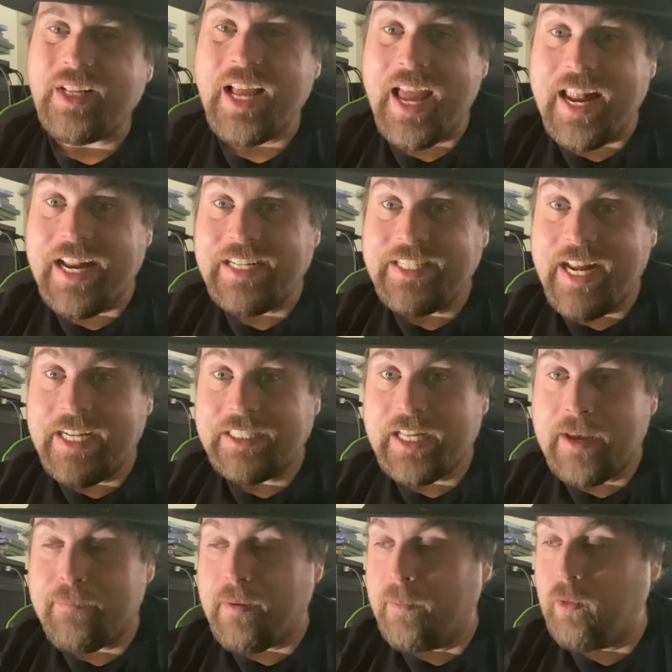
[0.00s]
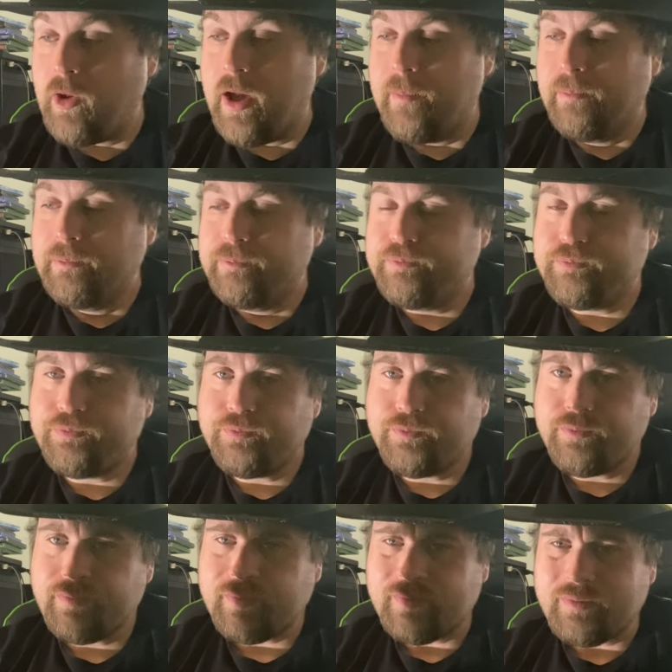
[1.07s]
And it tastes like bubble gum.
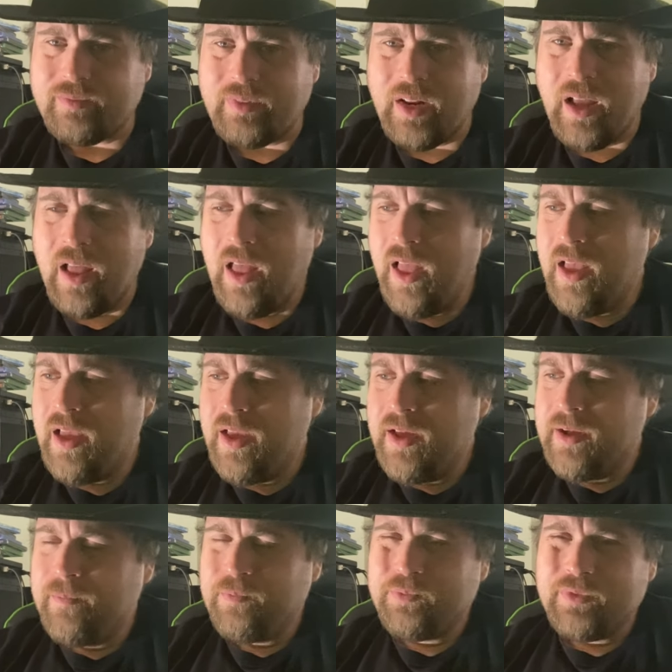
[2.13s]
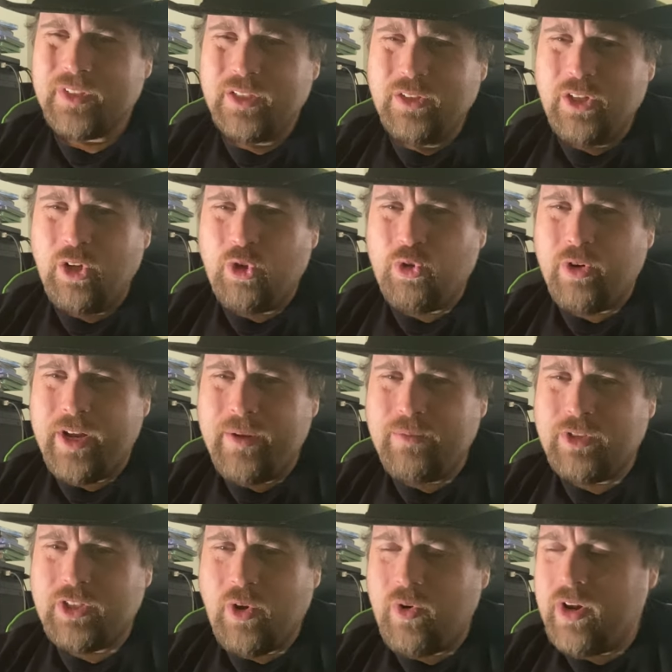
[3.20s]
A little cream
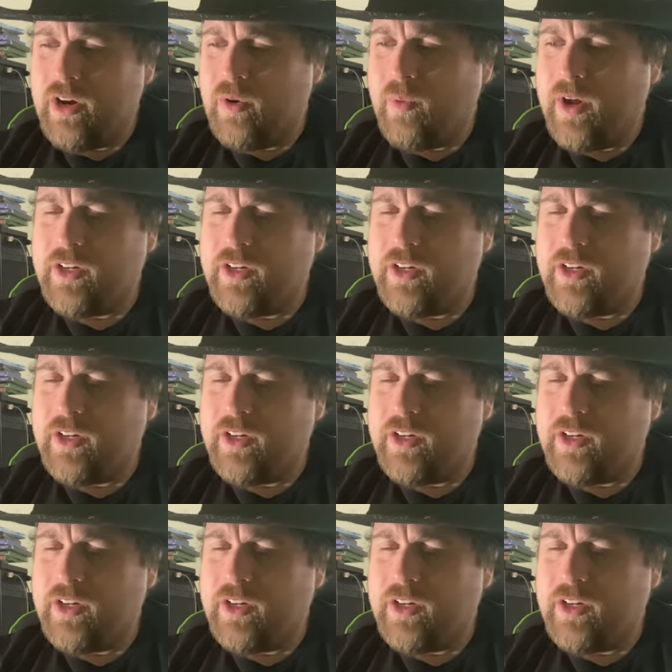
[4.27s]
soda in a way,